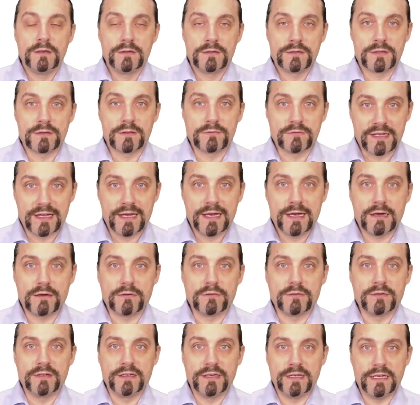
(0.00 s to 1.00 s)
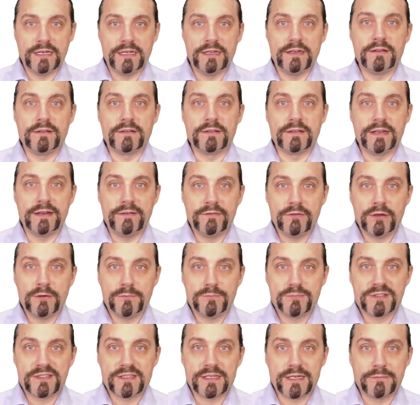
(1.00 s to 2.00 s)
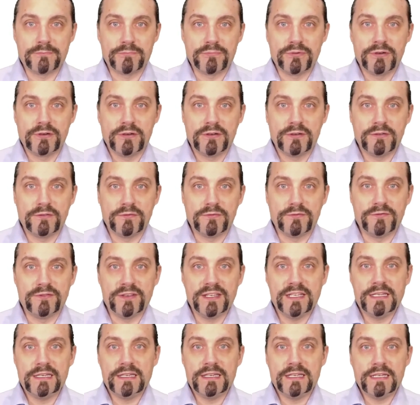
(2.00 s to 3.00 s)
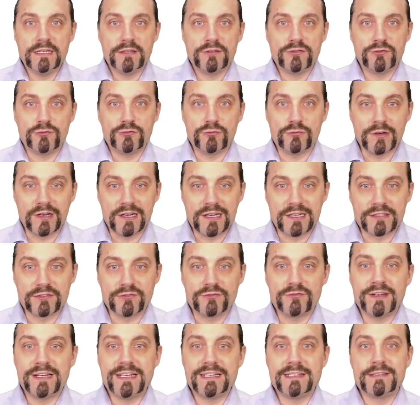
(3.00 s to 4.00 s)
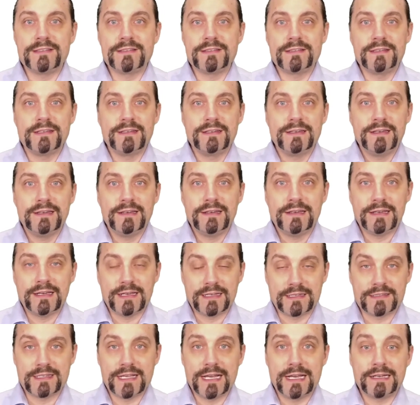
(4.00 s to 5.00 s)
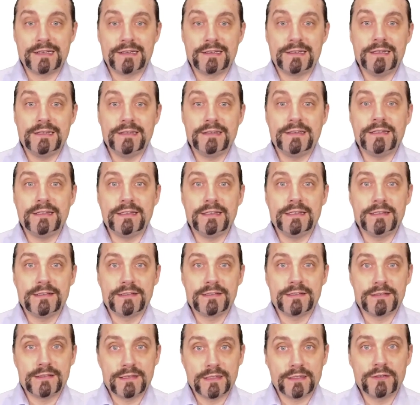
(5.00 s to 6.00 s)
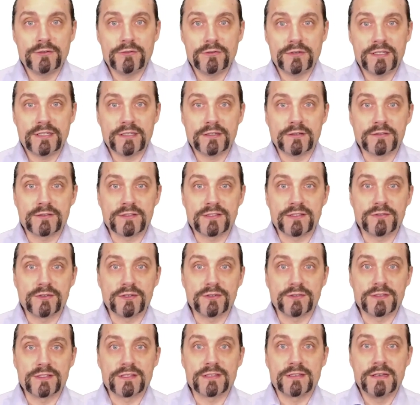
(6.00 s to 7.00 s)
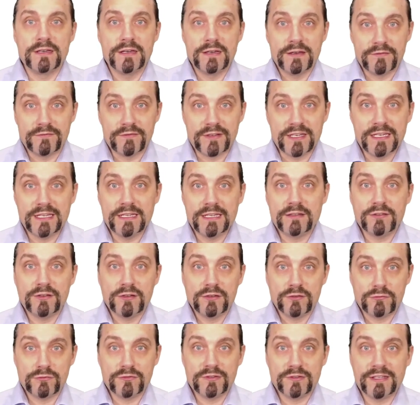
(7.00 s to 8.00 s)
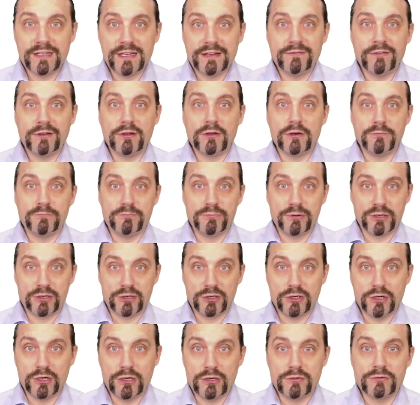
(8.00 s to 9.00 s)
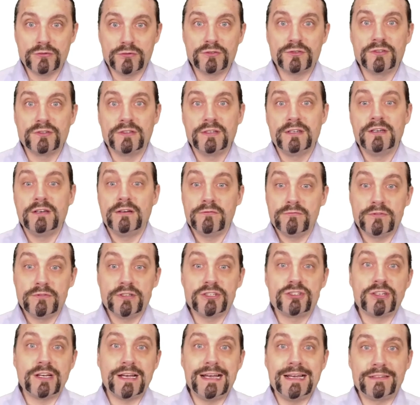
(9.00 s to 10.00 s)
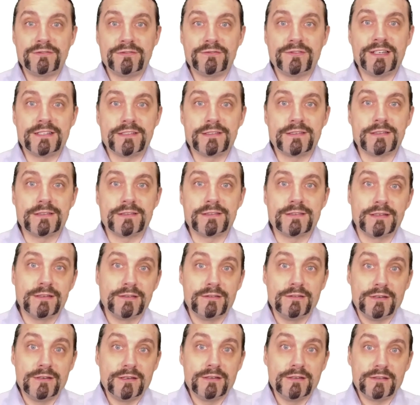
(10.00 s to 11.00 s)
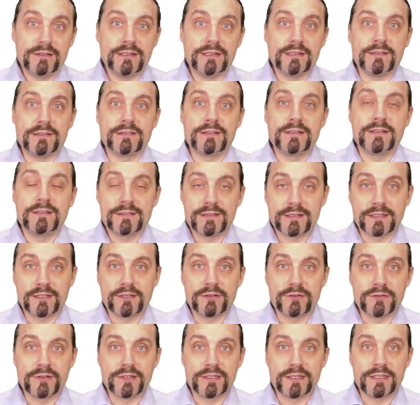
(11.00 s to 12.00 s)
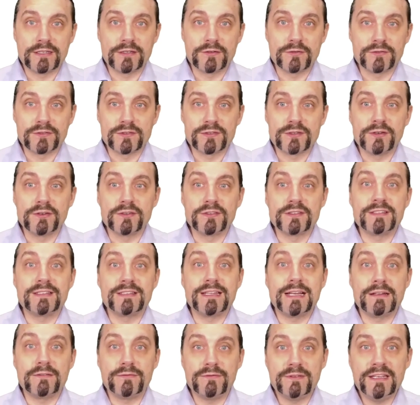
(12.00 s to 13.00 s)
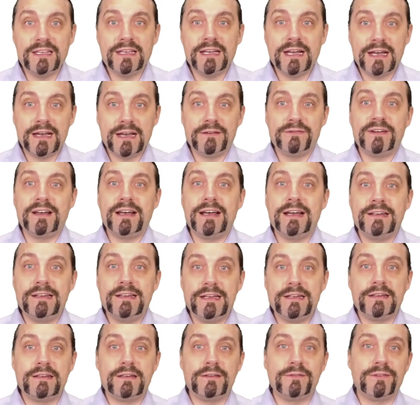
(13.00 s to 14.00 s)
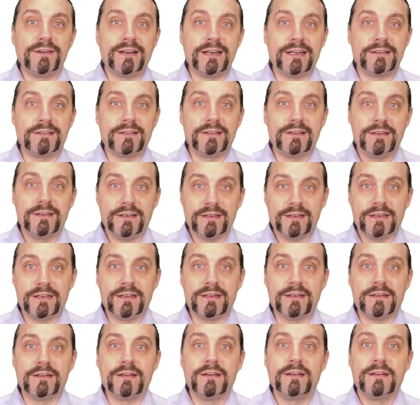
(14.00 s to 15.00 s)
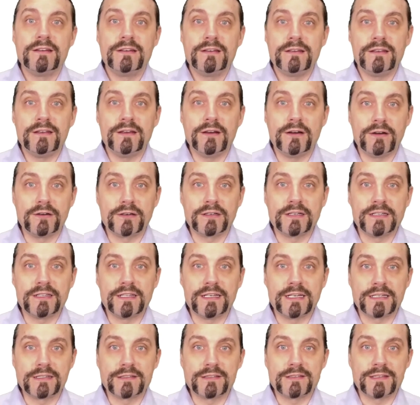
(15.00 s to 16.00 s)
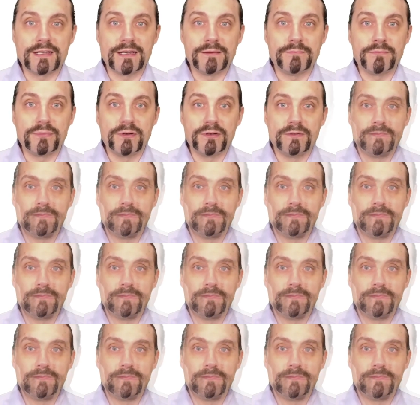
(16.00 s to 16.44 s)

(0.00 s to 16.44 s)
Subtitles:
So now, in the develop step, we need to address exactly these security concerns. We need to develop code which addresses these security concerns that we have identified in the architect step.